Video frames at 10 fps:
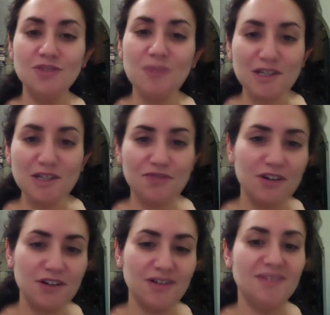much
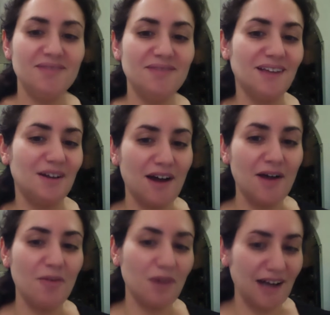for, you know,
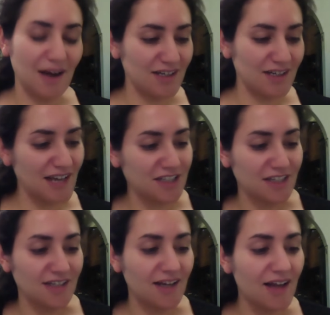a one-hour
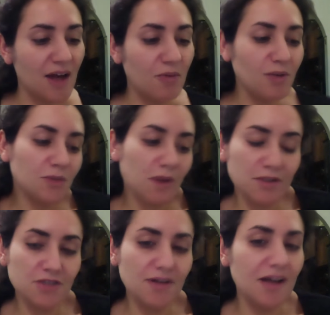session, which one would
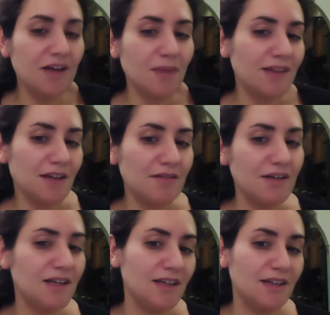you recommend they
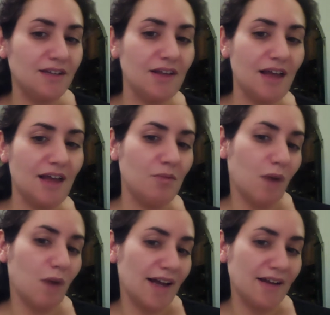read and
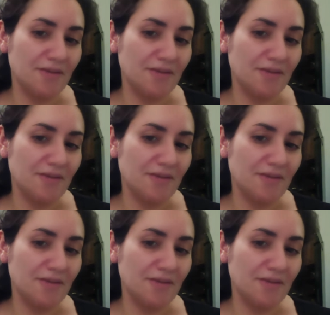why?